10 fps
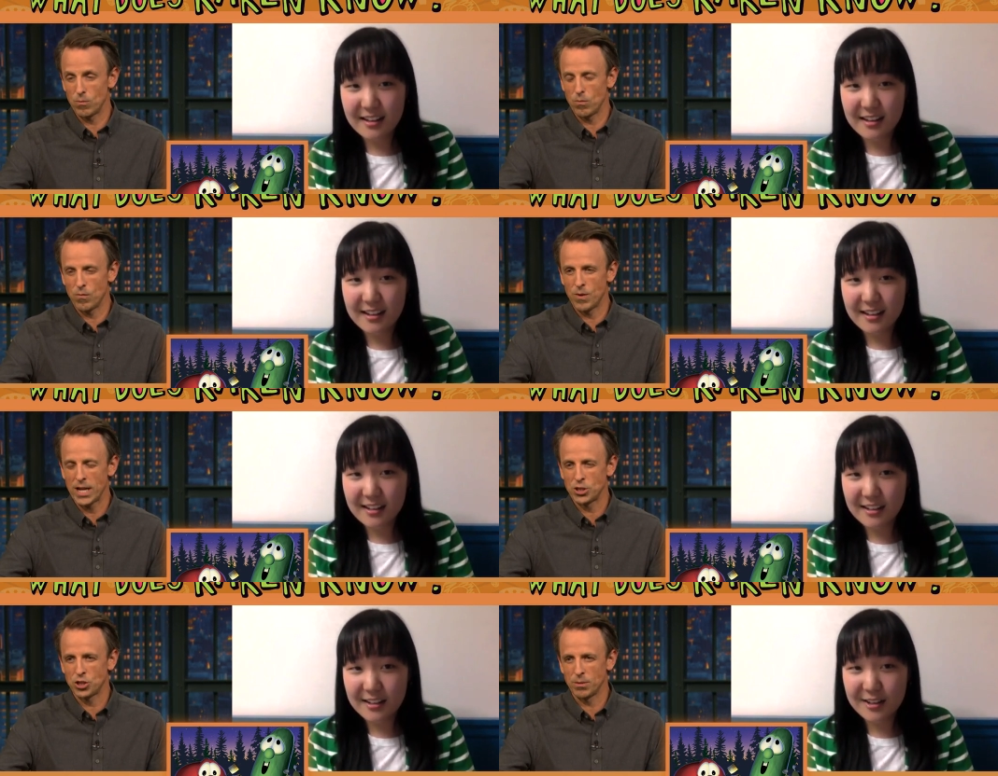Speaker 1: veg
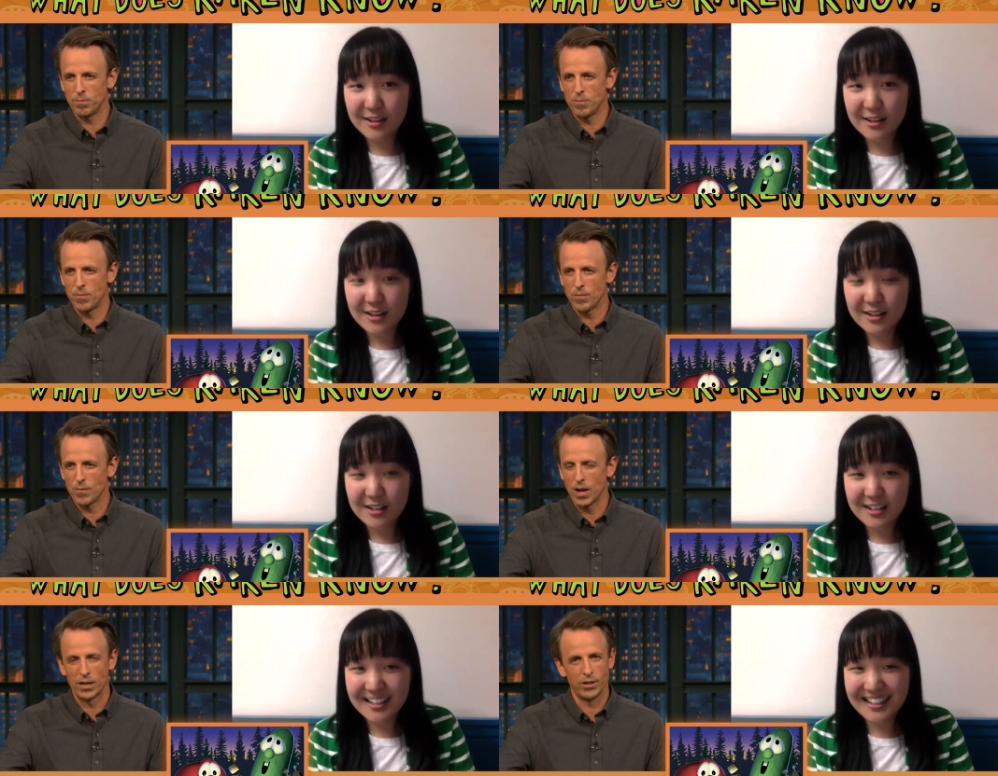to,
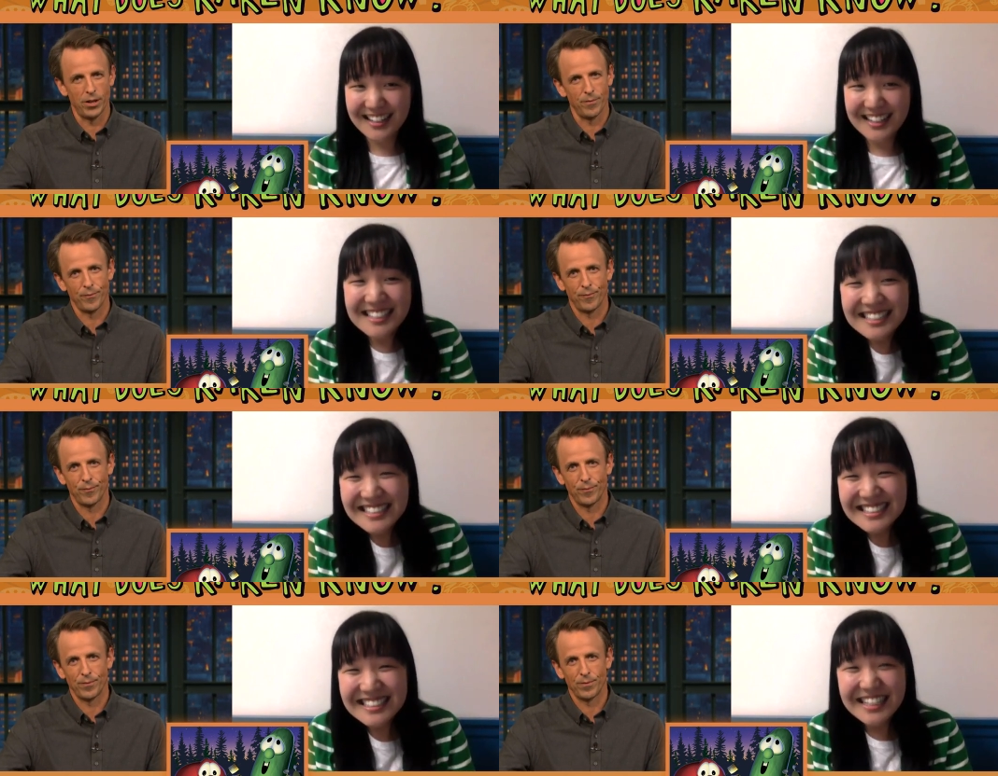I don't know.
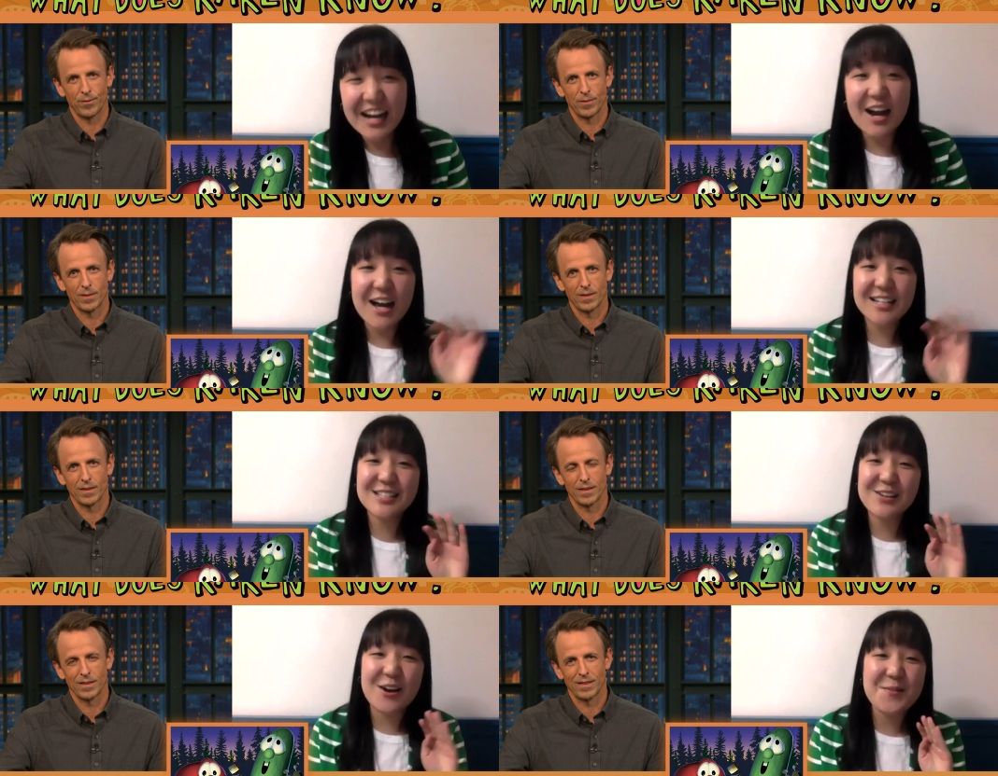
Speaker 2: It's,
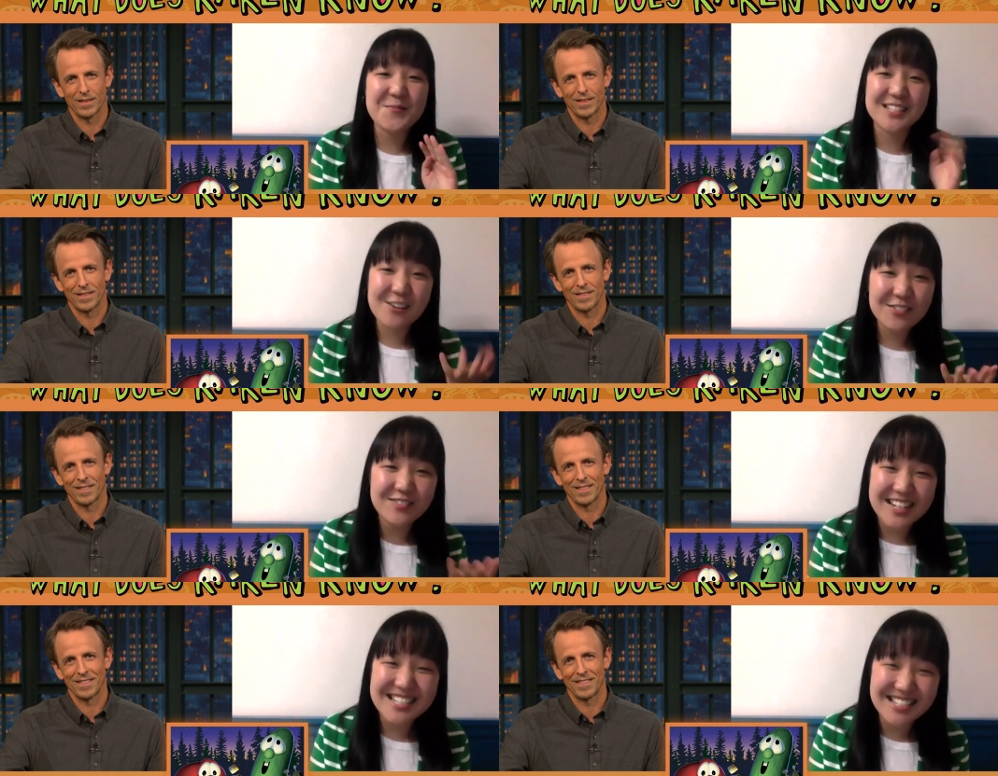um, it's called
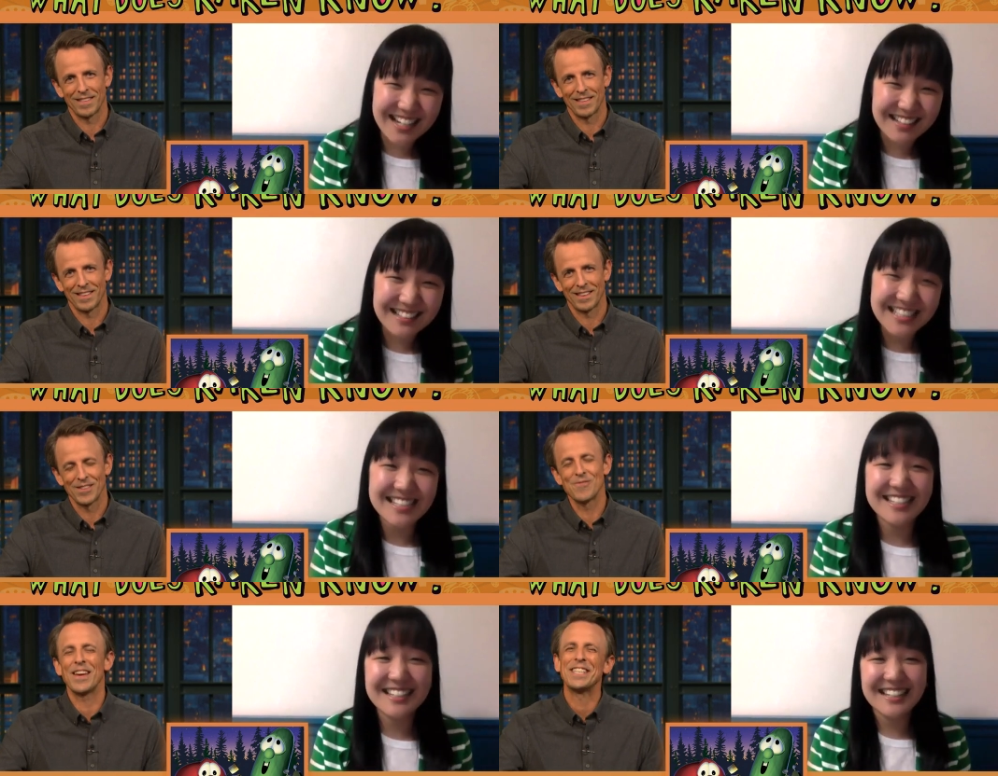Veggie Tales.
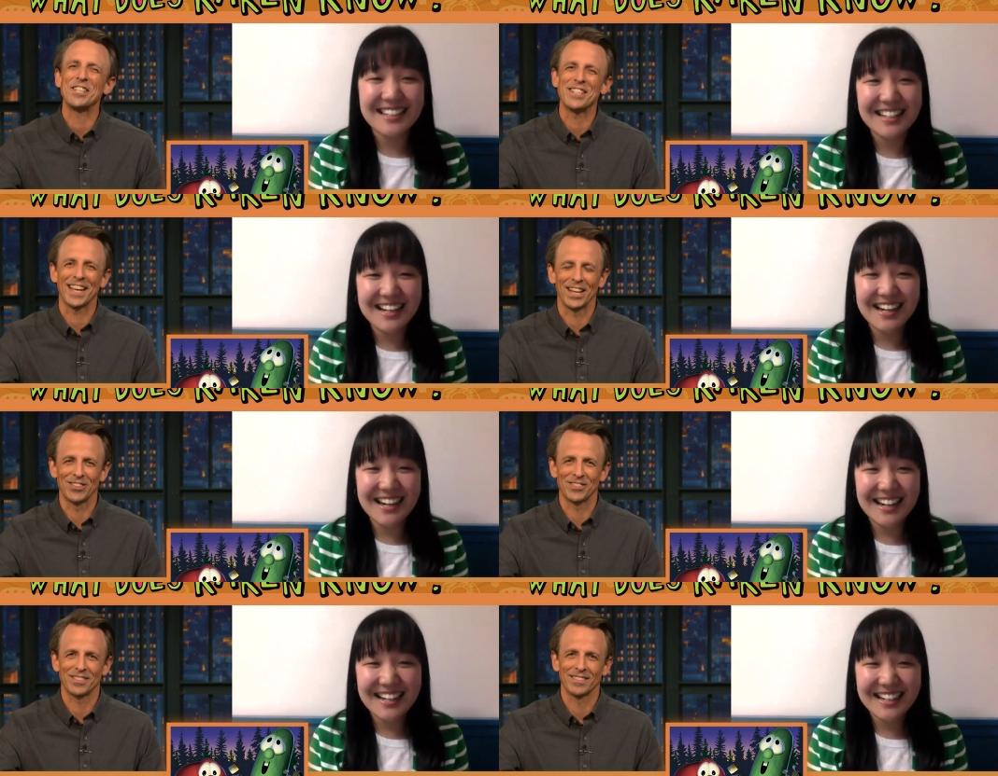
Speaker 1: Veggie
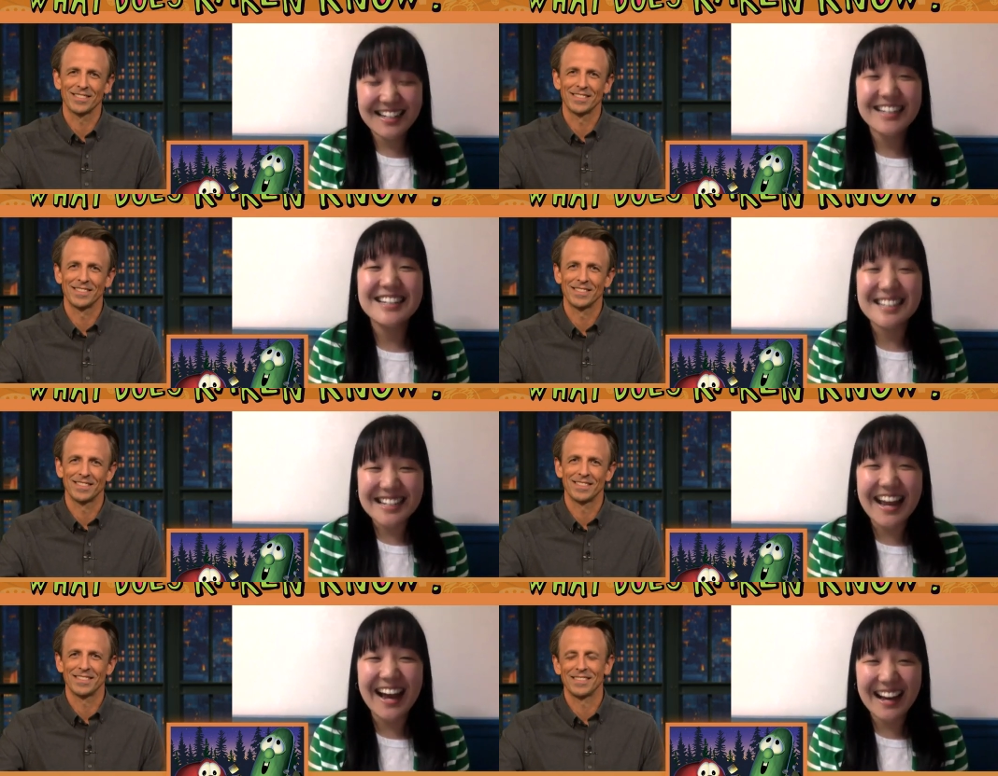Tales.
Speaker 2: Yeah.
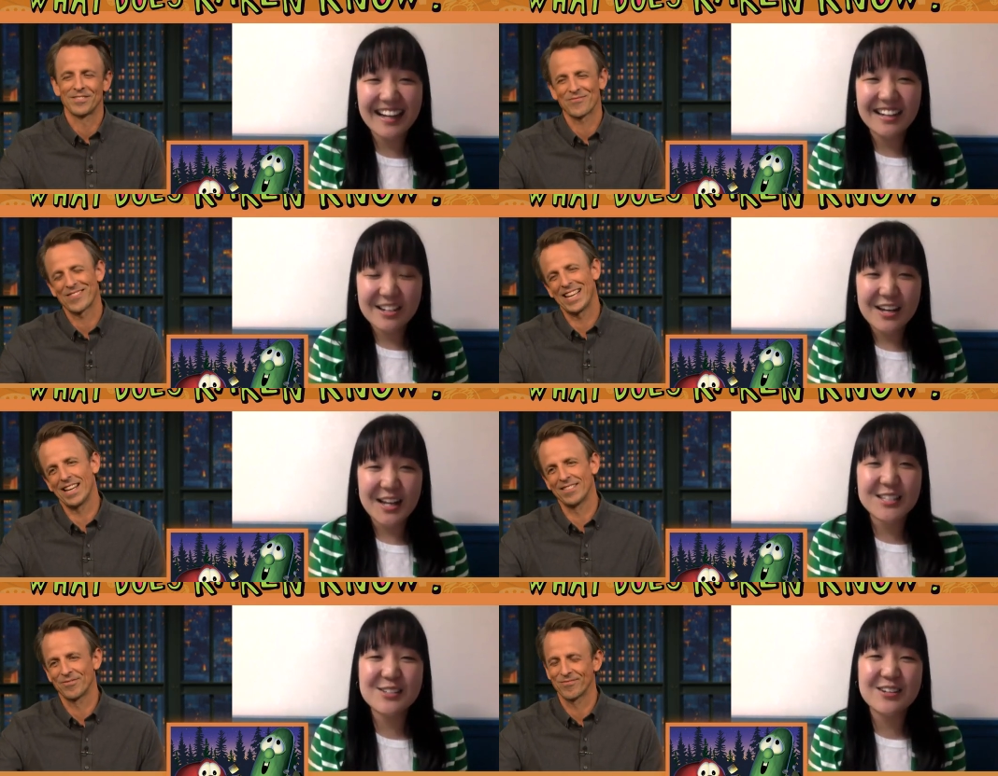Yeah. And
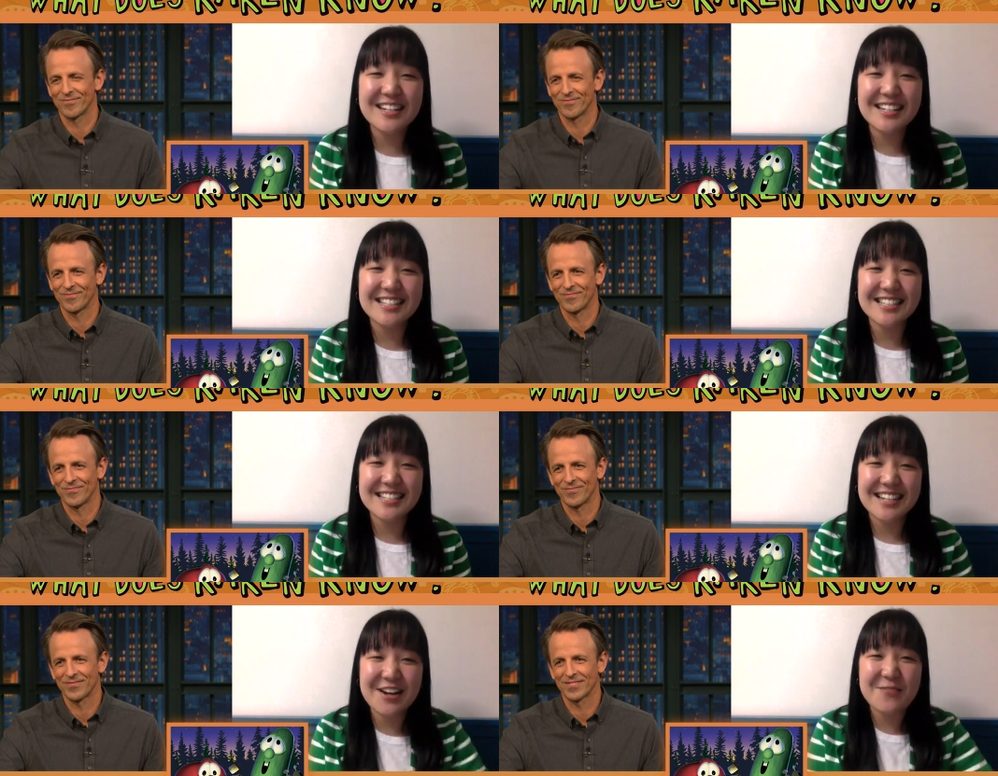it's great.
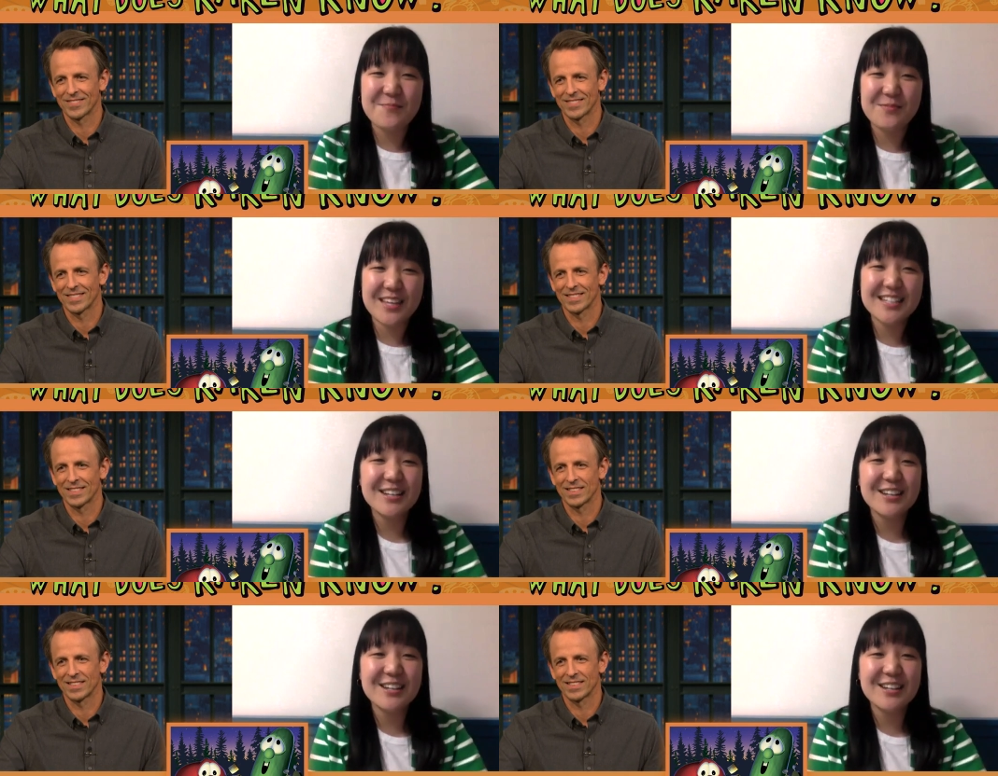Um, they tell